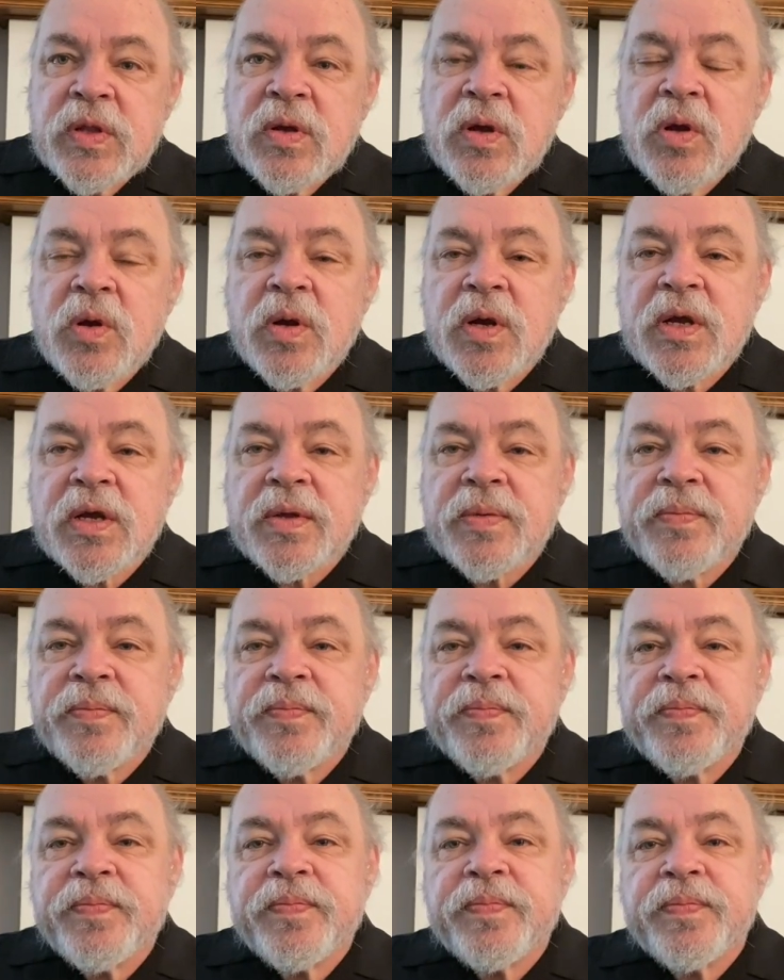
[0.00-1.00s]
All right.
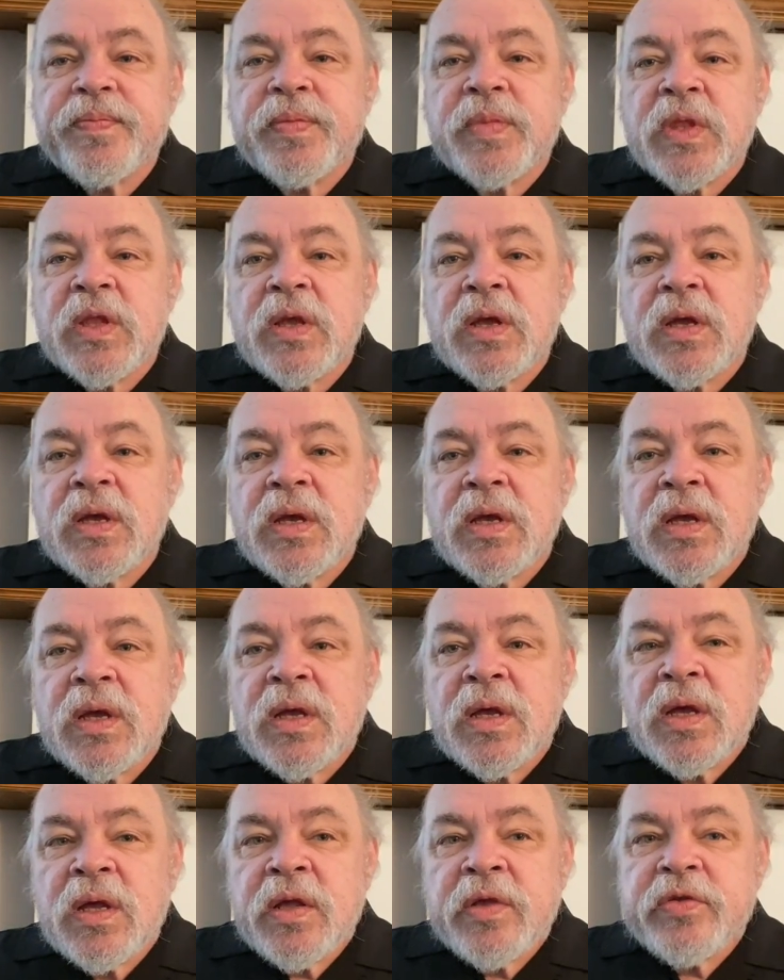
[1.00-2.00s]

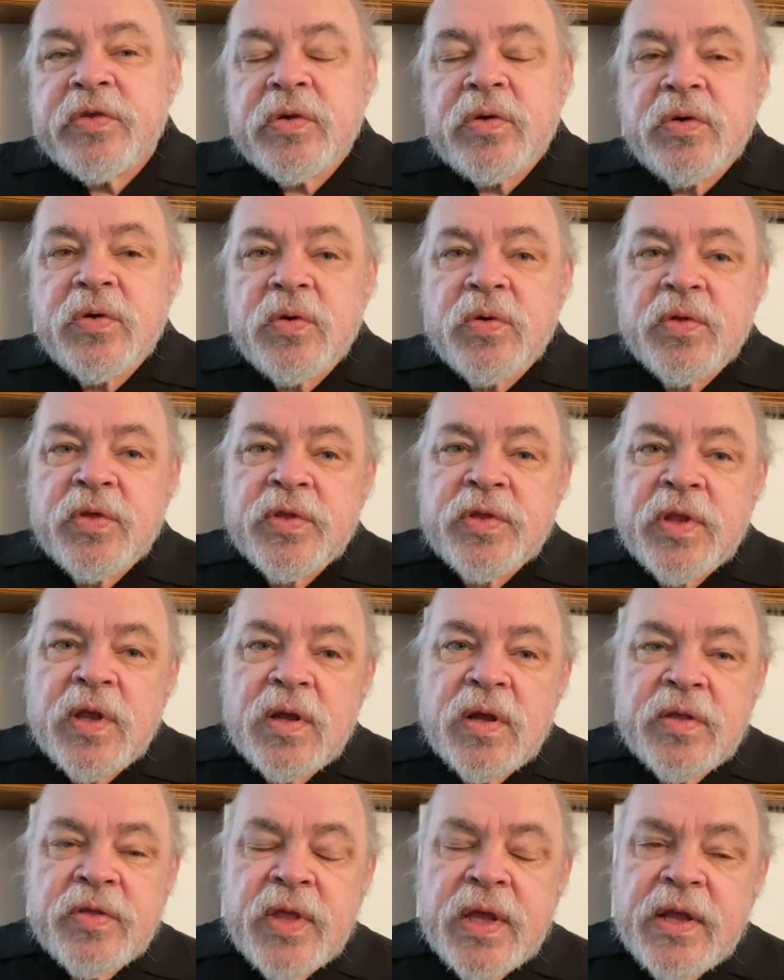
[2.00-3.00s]
So
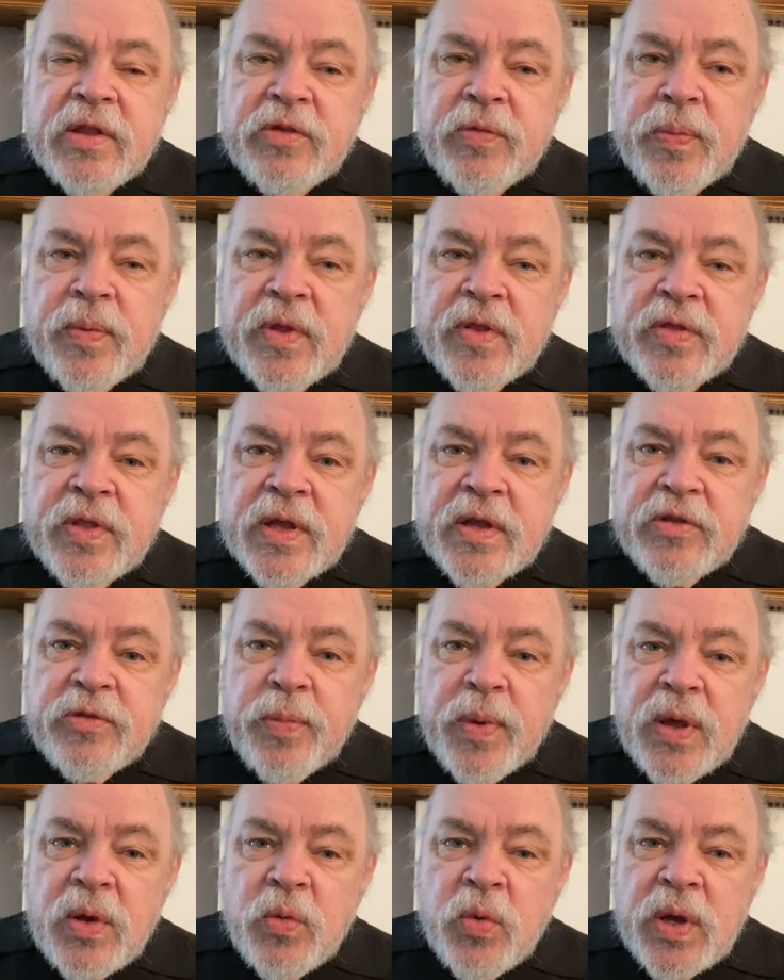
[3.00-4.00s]
that's
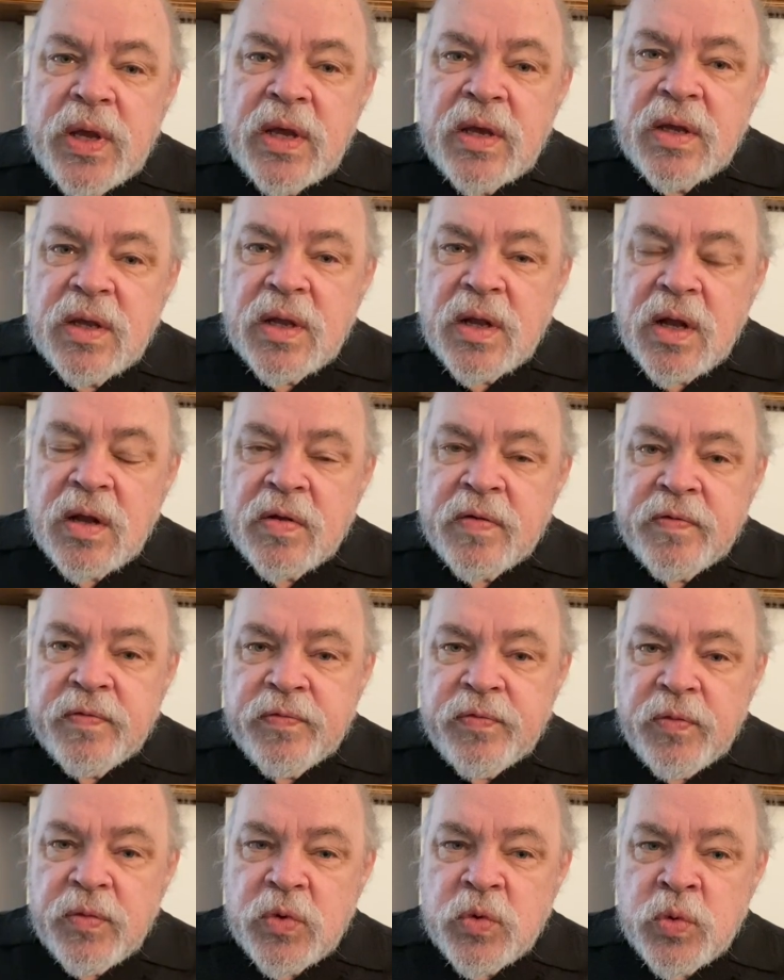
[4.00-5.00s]
by way of
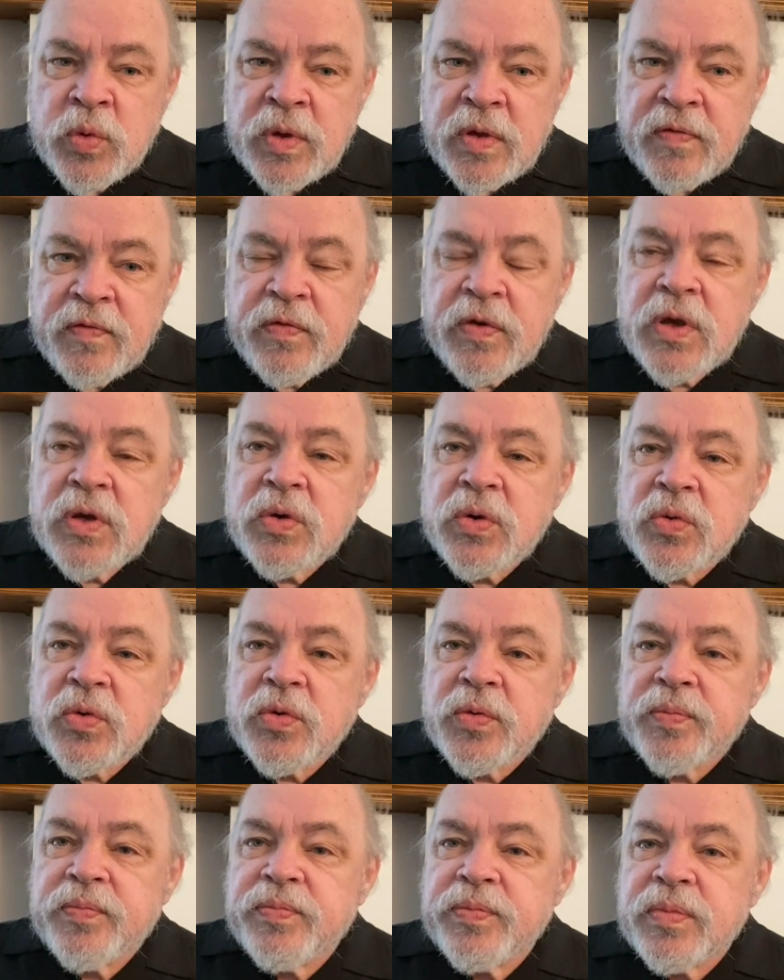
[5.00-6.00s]

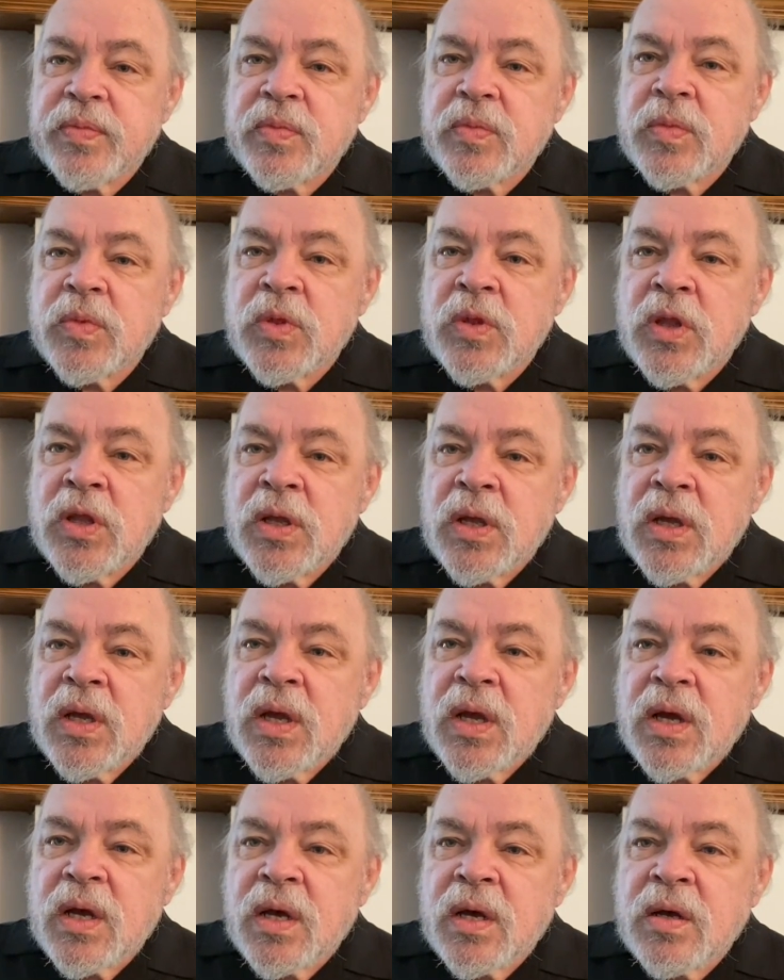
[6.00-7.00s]
review
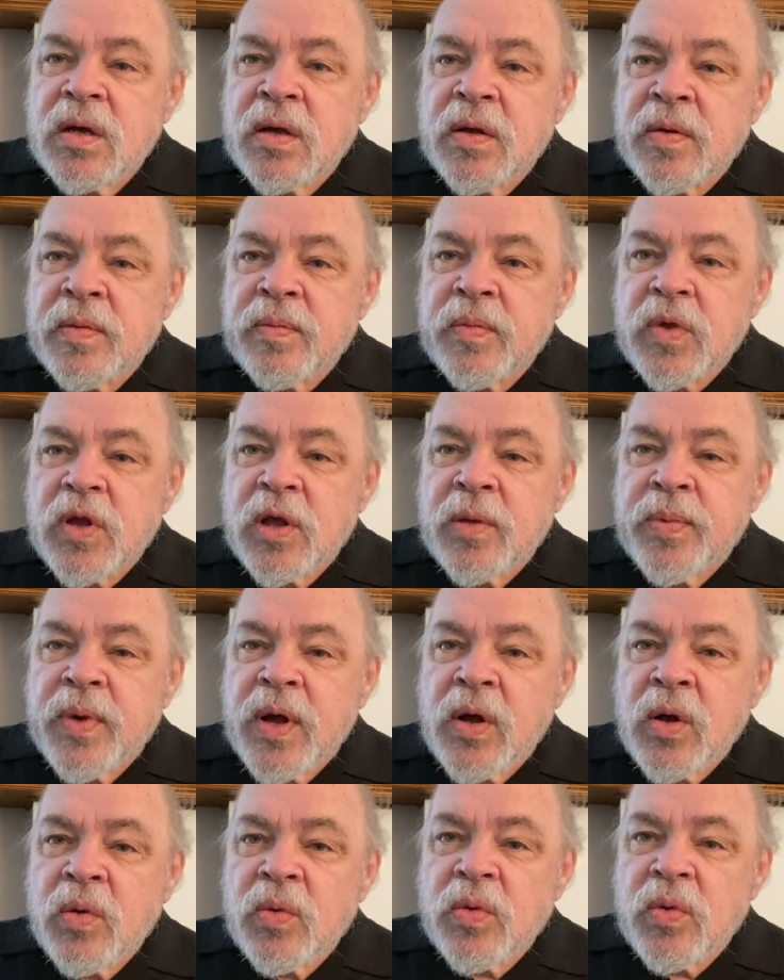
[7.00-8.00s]

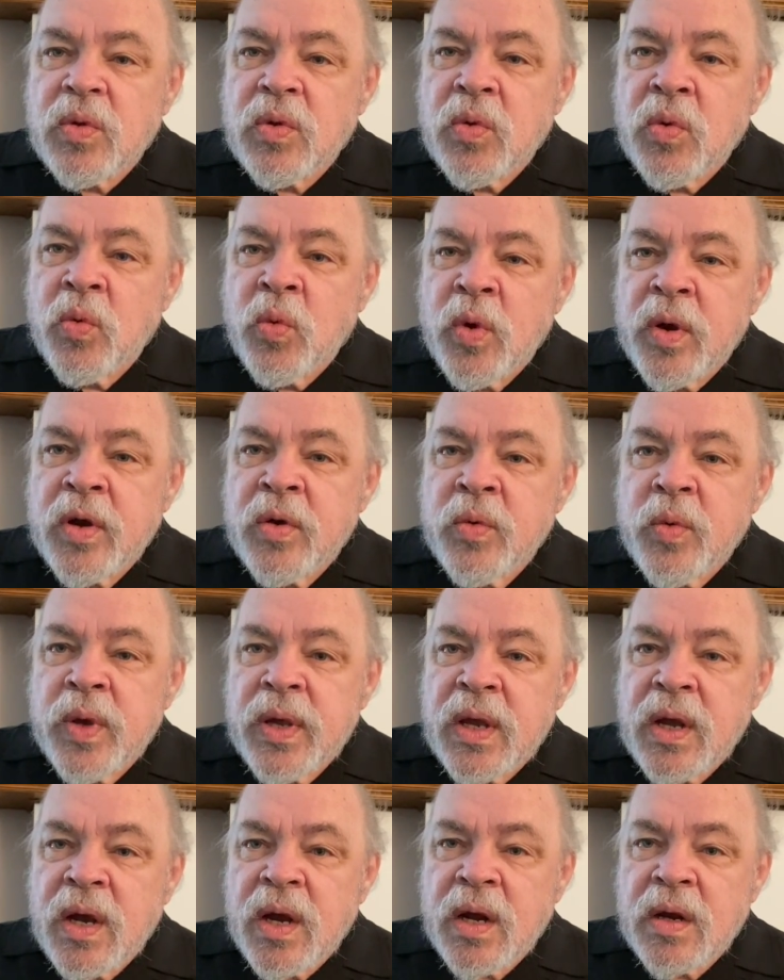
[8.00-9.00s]
about where
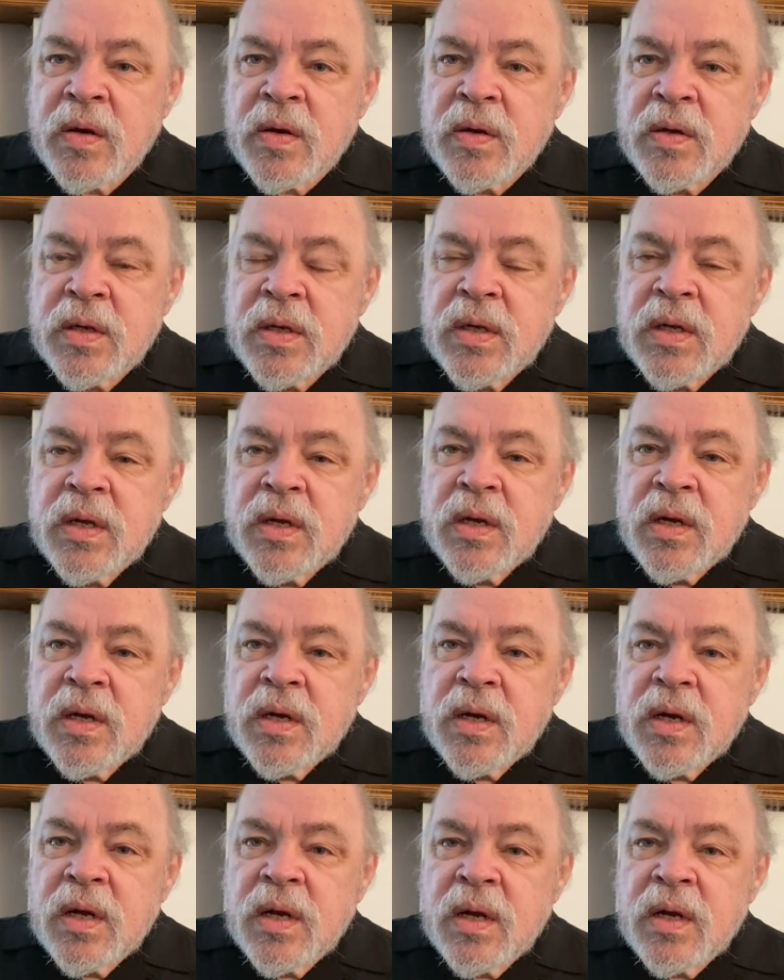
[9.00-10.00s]
we are
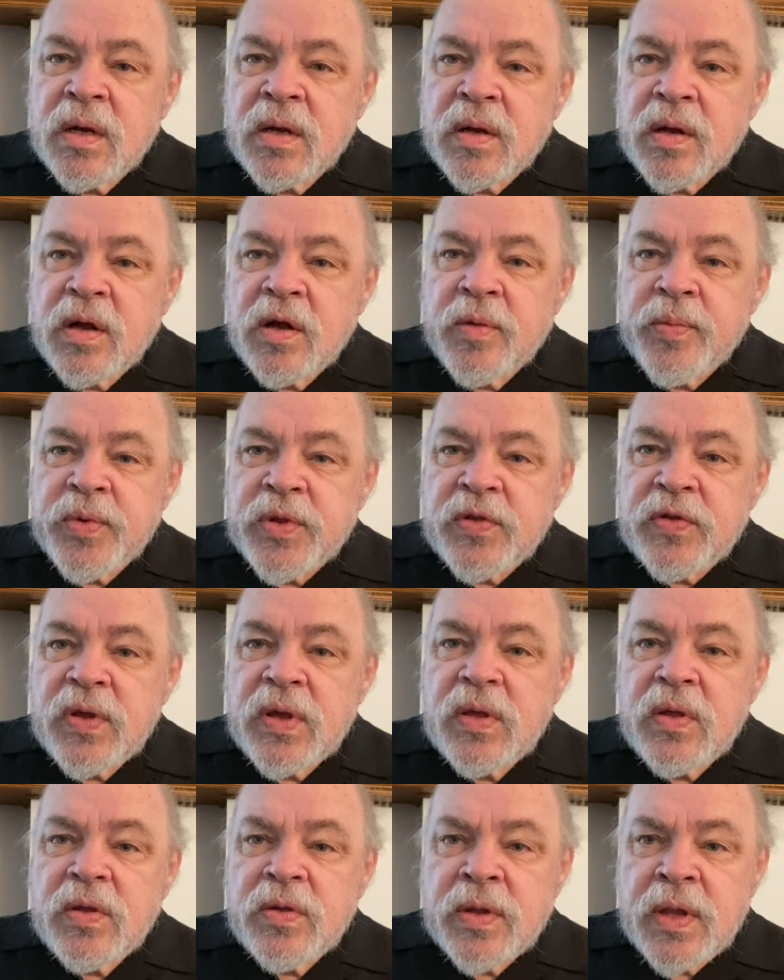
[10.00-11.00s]
up
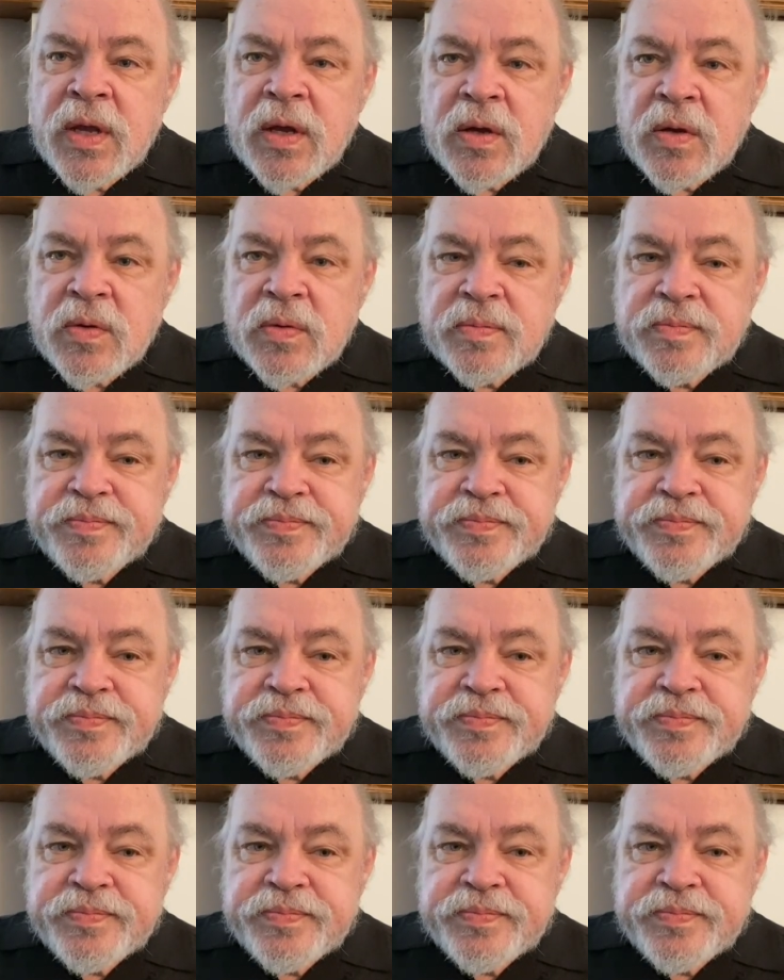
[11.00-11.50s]
until now.